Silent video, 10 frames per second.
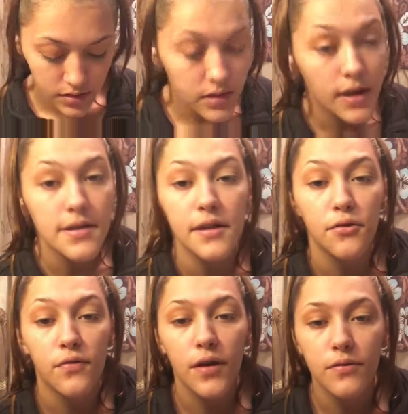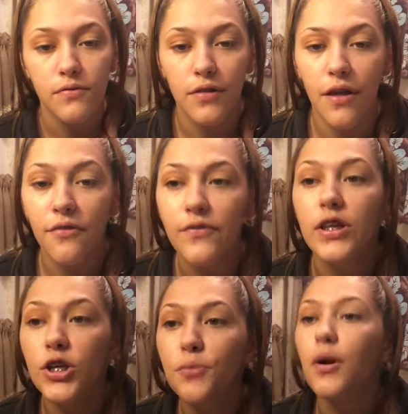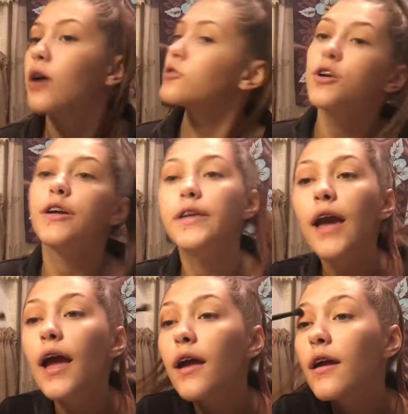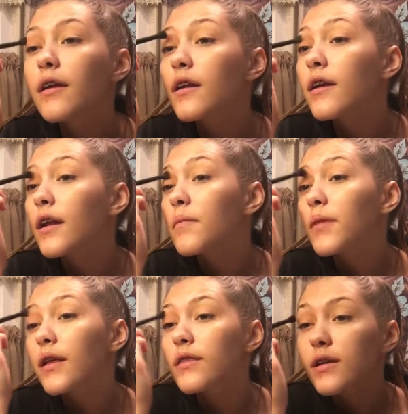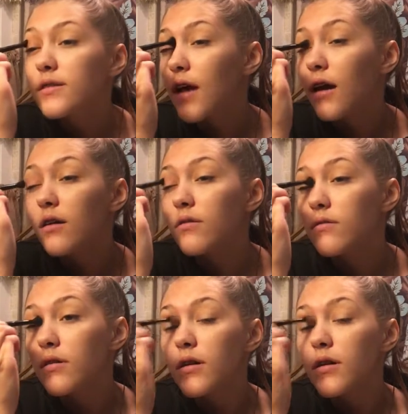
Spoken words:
And then I take the fluffy brush again and I blend this out.